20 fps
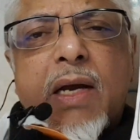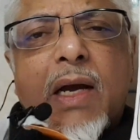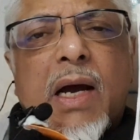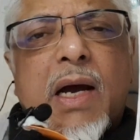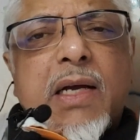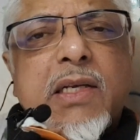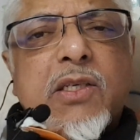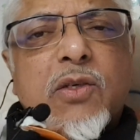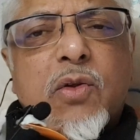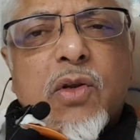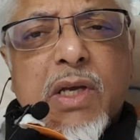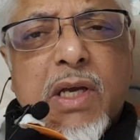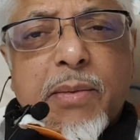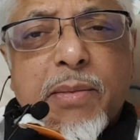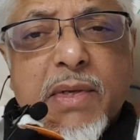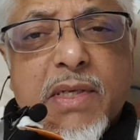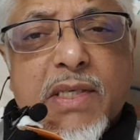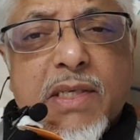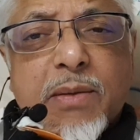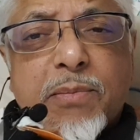I just want to keep
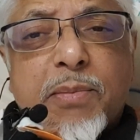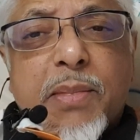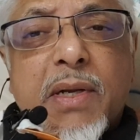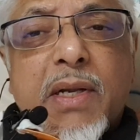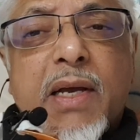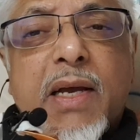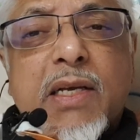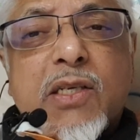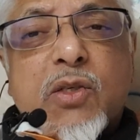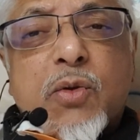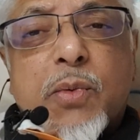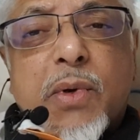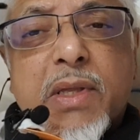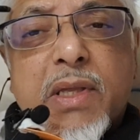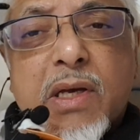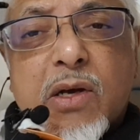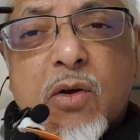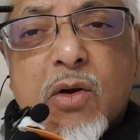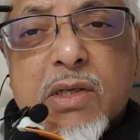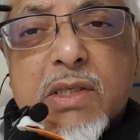it simple as to what
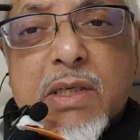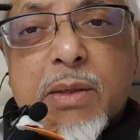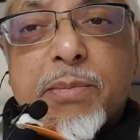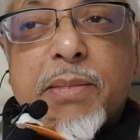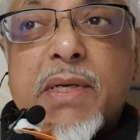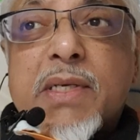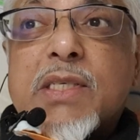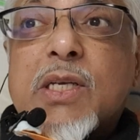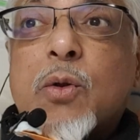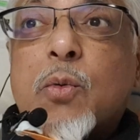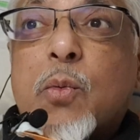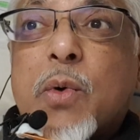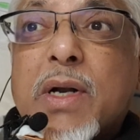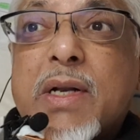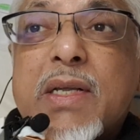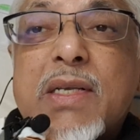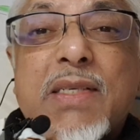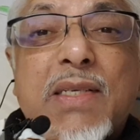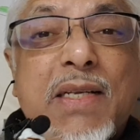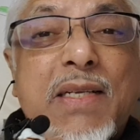the concept is and what
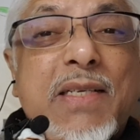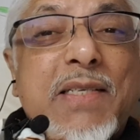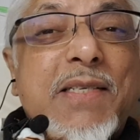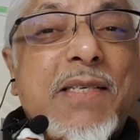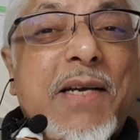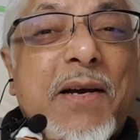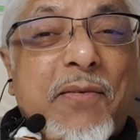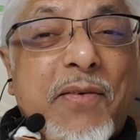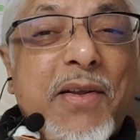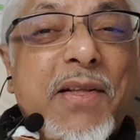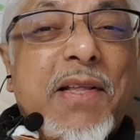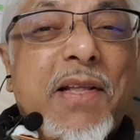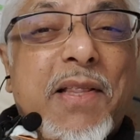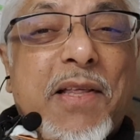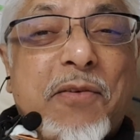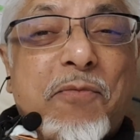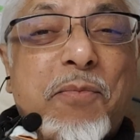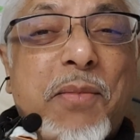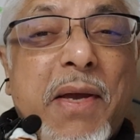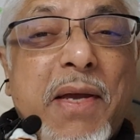is the discovery that
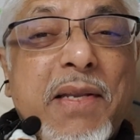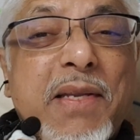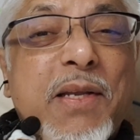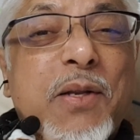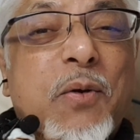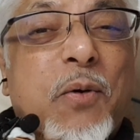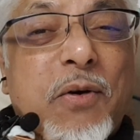they've made in